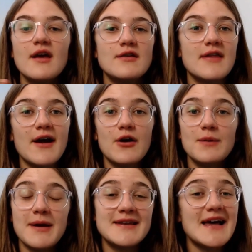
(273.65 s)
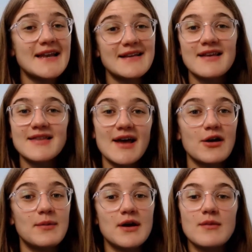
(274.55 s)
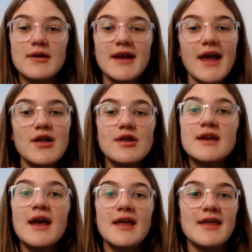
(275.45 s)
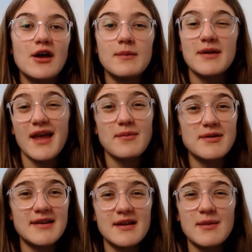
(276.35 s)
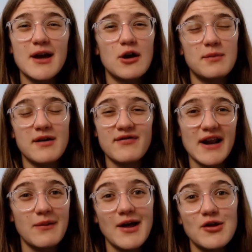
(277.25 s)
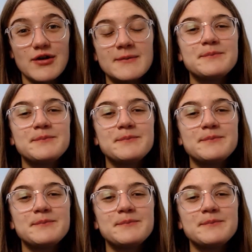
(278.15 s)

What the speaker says: So that could be analysis, that could be communication, that could be skepticism, that could be evaluation.